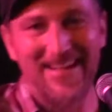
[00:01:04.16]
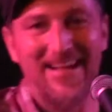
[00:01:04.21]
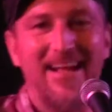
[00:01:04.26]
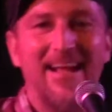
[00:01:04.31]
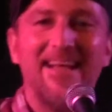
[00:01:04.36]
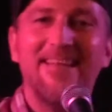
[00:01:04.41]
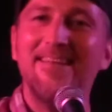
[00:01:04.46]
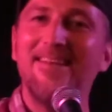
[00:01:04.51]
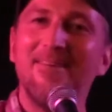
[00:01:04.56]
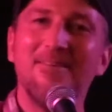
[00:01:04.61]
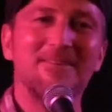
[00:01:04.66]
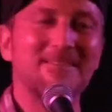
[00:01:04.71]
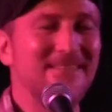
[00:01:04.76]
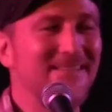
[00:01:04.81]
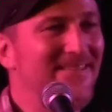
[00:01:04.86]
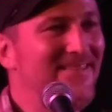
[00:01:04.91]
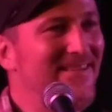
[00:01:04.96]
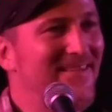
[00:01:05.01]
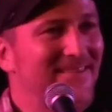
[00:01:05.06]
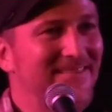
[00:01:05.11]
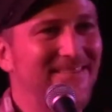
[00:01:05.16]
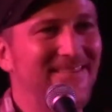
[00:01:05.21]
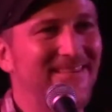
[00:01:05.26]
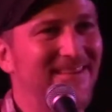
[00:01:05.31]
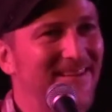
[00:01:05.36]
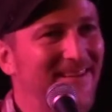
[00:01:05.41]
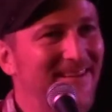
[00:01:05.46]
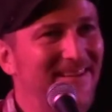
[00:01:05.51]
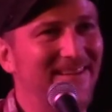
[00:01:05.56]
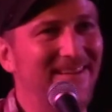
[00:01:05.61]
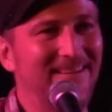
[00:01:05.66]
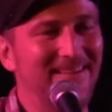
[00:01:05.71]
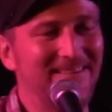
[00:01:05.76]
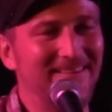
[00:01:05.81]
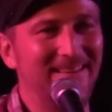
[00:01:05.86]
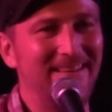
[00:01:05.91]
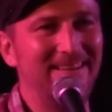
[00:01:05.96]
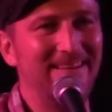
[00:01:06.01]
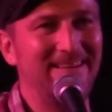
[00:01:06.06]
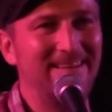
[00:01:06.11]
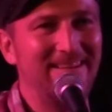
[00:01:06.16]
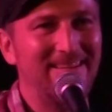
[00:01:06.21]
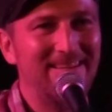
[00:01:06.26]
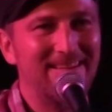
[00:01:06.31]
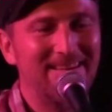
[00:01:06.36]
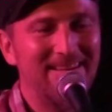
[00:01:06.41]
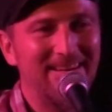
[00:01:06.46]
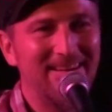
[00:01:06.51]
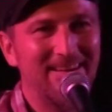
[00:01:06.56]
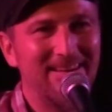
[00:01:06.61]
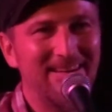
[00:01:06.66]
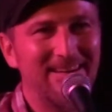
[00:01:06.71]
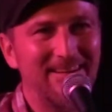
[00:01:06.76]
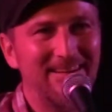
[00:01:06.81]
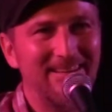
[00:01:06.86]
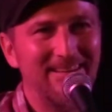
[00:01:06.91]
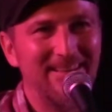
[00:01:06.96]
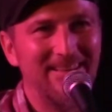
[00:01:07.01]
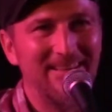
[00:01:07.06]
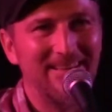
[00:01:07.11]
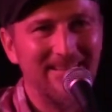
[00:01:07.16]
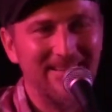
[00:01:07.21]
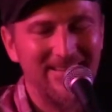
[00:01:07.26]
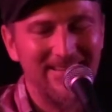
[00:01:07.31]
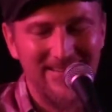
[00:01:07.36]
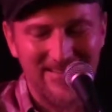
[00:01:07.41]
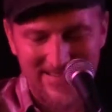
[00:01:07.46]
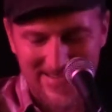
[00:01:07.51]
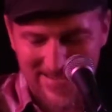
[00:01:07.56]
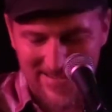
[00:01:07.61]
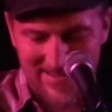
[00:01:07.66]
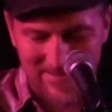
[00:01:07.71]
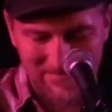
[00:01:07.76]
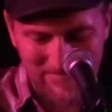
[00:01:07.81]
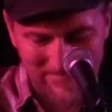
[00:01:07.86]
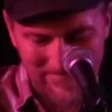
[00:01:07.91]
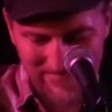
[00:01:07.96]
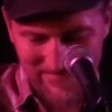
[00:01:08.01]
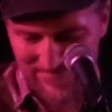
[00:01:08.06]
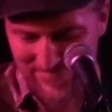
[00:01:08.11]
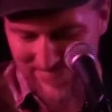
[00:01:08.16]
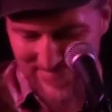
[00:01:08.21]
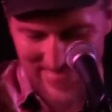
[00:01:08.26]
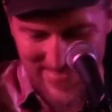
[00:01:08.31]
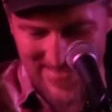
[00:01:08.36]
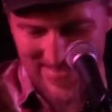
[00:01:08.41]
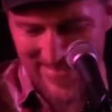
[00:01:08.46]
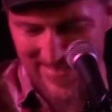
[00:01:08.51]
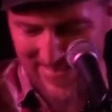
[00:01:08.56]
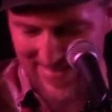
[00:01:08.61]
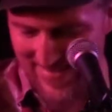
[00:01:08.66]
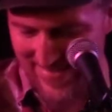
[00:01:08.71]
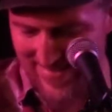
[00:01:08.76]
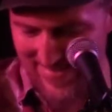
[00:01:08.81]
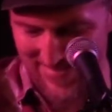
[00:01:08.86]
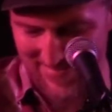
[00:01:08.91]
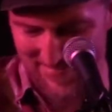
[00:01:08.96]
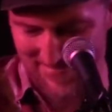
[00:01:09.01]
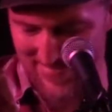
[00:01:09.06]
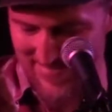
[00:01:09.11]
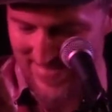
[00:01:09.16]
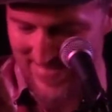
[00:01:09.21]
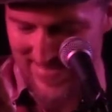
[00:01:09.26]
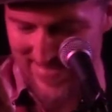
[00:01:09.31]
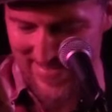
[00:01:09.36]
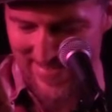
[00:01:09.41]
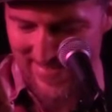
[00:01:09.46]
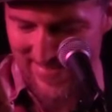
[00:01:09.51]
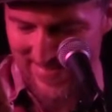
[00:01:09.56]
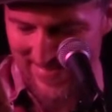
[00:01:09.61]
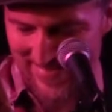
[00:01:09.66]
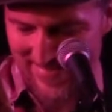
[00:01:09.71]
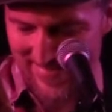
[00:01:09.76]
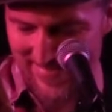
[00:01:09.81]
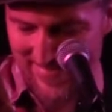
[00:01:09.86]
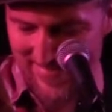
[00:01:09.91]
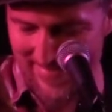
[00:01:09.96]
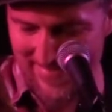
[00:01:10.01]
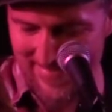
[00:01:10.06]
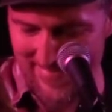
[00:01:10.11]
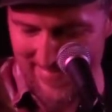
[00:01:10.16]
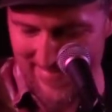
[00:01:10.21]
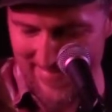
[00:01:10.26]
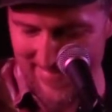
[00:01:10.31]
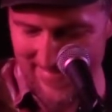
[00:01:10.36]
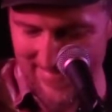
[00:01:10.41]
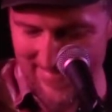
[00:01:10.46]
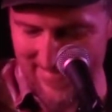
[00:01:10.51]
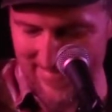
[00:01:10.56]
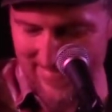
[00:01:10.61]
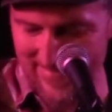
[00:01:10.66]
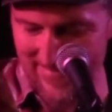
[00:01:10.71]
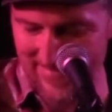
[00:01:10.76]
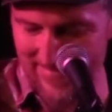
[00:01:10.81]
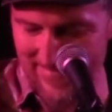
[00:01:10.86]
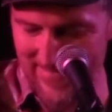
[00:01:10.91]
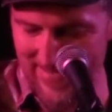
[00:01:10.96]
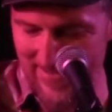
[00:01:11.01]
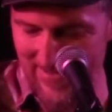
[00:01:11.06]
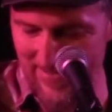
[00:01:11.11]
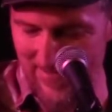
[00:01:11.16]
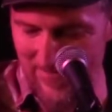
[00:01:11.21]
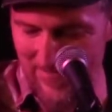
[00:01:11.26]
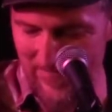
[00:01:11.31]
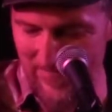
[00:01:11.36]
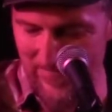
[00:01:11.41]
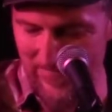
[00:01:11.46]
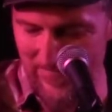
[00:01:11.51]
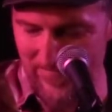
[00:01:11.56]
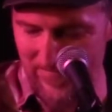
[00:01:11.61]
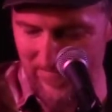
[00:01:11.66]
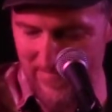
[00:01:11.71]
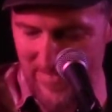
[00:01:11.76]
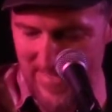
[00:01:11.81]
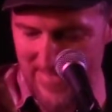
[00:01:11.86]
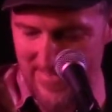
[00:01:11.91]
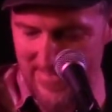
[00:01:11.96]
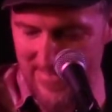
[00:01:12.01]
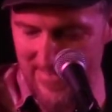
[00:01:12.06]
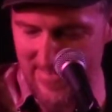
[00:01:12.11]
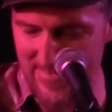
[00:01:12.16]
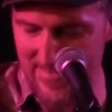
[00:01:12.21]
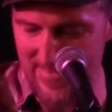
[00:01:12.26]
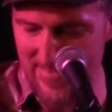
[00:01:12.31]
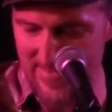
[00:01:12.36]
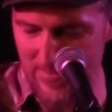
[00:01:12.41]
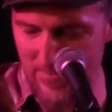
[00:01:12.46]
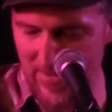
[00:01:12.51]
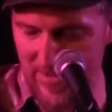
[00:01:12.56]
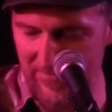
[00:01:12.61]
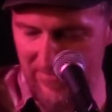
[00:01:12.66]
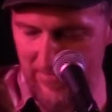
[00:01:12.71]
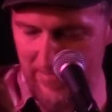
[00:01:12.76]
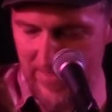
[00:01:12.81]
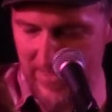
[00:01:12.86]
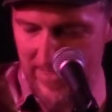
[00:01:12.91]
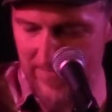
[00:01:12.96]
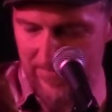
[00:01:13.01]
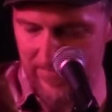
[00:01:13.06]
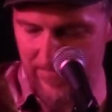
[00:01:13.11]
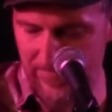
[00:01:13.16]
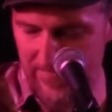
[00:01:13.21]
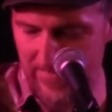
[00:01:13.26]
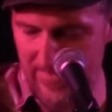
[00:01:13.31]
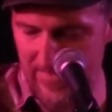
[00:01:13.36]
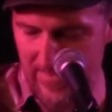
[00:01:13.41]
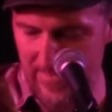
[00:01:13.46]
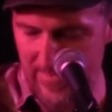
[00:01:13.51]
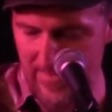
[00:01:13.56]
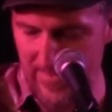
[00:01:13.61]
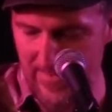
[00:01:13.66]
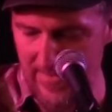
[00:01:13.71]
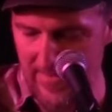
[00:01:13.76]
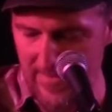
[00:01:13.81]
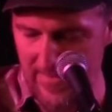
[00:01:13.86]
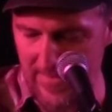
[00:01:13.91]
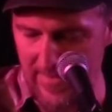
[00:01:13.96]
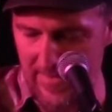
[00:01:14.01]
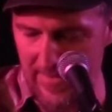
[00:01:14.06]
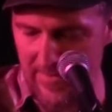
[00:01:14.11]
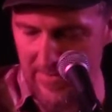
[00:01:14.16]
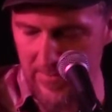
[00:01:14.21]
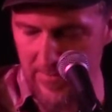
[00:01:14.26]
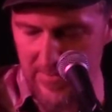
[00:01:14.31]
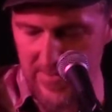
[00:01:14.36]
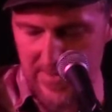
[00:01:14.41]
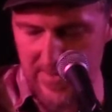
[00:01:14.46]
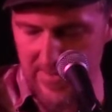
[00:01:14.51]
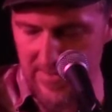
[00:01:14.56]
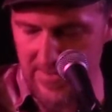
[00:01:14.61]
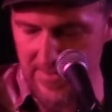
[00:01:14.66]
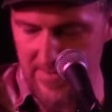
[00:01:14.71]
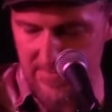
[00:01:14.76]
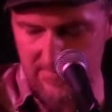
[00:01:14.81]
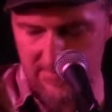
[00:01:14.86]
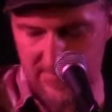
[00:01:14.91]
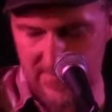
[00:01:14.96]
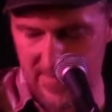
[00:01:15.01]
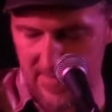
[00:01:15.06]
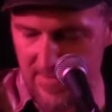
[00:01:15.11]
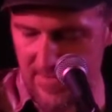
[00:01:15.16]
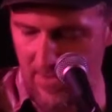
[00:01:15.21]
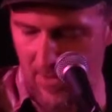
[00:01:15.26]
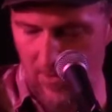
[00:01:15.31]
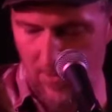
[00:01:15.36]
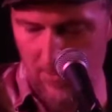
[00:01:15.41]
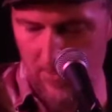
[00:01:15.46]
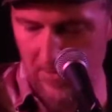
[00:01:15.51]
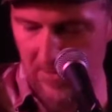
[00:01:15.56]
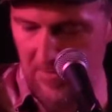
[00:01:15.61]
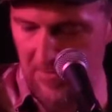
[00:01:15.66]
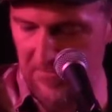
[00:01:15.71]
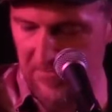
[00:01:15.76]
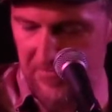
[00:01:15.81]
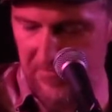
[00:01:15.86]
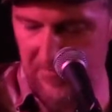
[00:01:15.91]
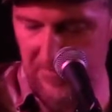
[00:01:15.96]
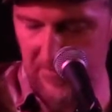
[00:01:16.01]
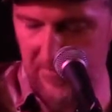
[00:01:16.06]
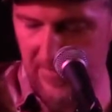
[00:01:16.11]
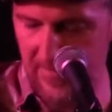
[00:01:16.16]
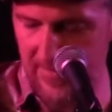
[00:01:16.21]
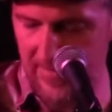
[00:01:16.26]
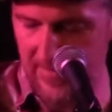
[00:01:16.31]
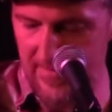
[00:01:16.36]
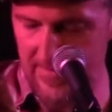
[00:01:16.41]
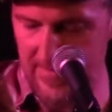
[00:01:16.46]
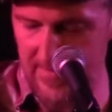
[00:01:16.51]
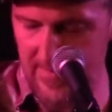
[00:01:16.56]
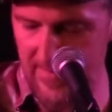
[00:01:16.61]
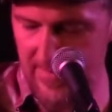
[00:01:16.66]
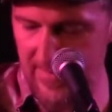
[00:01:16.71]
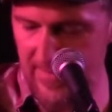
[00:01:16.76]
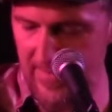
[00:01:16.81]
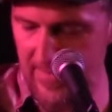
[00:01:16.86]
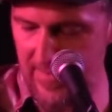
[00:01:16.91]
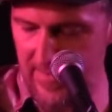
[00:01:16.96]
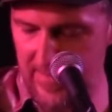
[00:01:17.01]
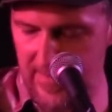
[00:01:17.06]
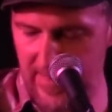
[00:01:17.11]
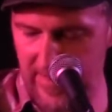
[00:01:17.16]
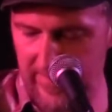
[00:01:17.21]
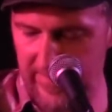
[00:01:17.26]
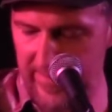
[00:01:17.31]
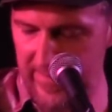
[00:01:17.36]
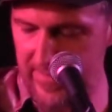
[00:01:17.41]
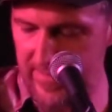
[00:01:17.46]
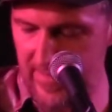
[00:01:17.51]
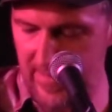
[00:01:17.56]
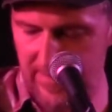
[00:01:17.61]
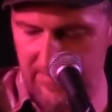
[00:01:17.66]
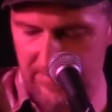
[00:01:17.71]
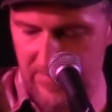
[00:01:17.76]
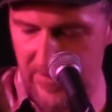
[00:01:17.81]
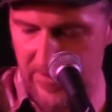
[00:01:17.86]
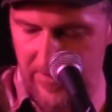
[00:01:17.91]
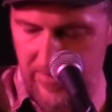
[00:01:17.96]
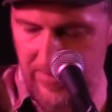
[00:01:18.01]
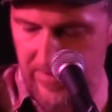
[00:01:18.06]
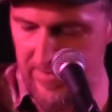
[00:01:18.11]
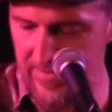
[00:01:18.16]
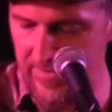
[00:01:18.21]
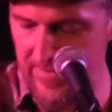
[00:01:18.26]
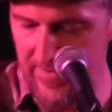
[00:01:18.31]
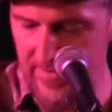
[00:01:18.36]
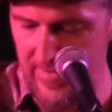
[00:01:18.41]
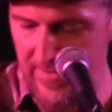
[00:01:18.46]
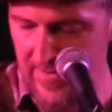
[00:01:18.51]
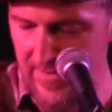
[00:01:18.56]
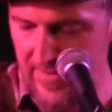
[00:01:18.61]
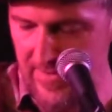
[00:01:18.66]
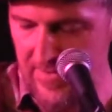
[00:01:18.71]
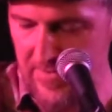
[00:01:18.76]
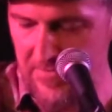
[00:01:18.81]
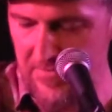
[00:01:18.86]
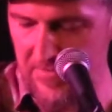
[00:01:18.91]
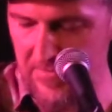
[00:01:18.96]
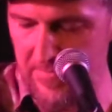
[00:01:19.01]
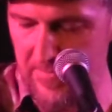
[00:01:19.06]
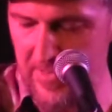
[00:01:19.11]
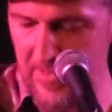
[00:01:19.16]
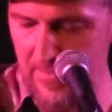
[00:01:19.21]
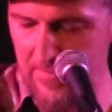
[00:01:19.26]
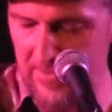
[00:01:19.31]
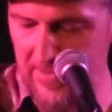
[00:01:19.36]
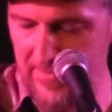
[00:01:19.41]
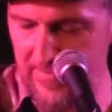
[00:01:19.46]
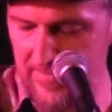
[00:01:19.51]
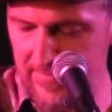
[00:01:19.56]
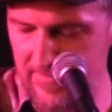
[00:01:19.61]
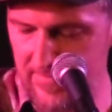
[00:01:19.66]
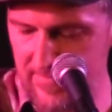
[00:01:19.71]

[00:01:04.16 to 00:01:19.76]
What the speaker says: And there was a young lady in a hijab sitting in the seat, you know, about 6 seats away from me. And there was this total, full-on skinhead townie type dude from Dublin,